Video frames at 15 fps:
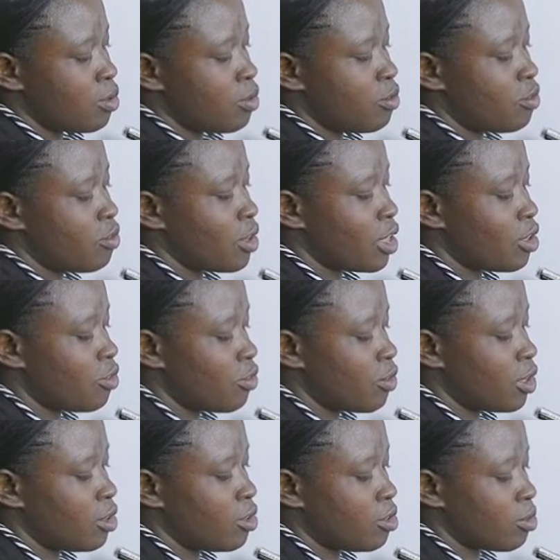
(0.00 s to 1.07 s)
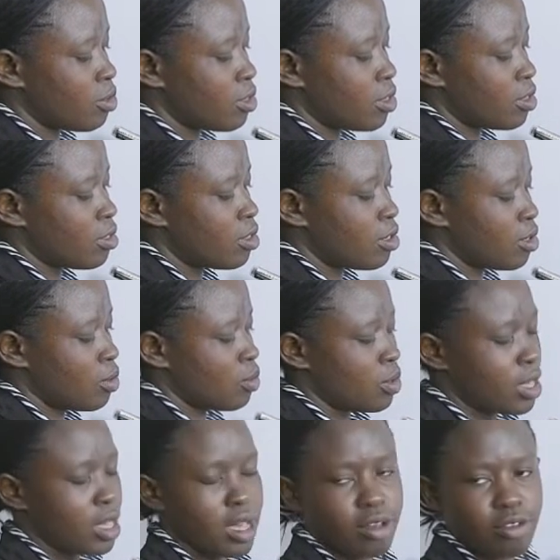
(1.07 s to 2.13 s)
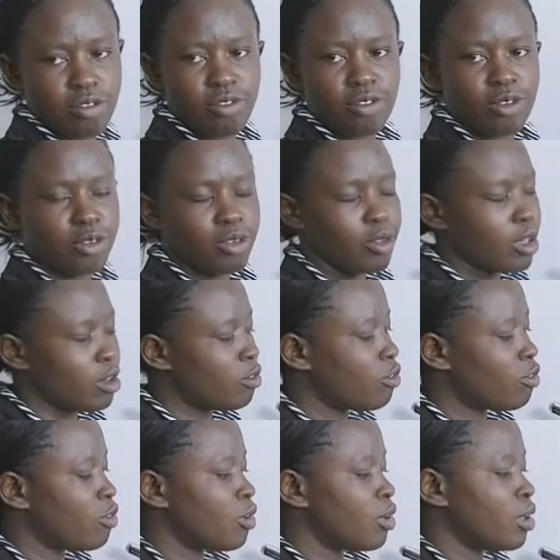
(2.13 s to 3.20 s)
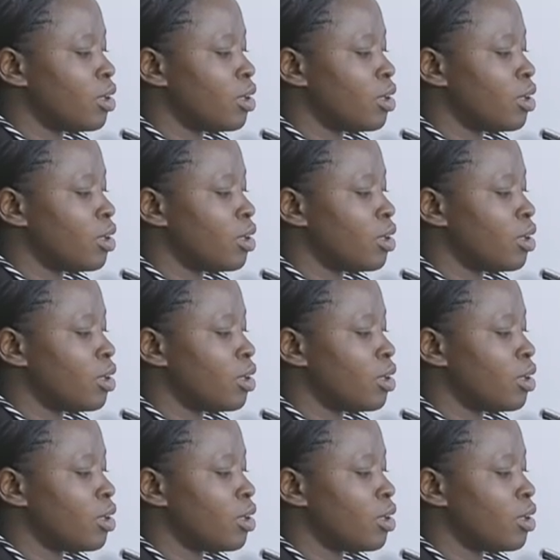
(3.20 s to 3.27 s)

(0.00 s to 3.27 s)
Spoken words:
5 into 60, we have 12.